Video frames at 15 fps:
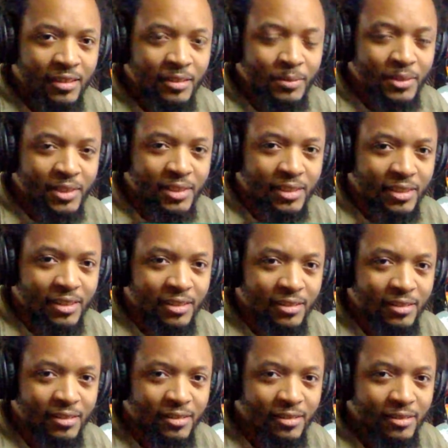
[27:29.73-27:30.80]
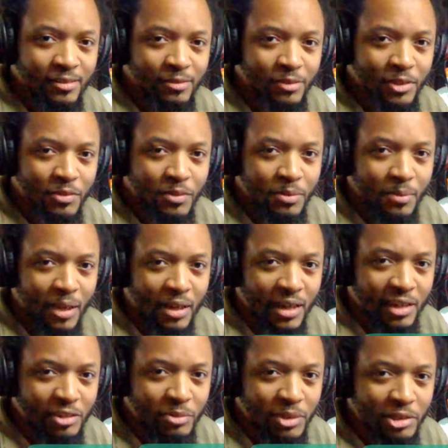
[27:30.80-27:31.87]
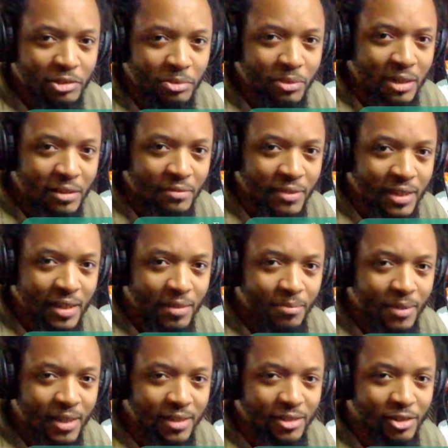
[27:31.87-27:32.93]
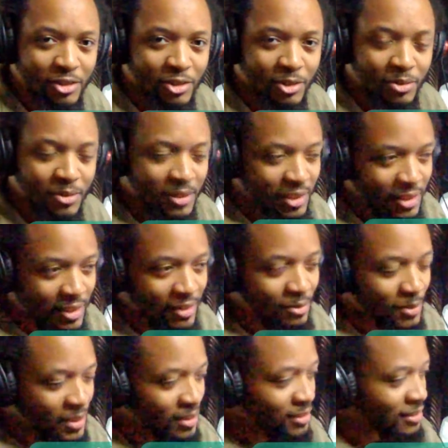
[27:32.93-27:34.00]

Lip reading: let me see, we about at what 25 minutes or so. It's good.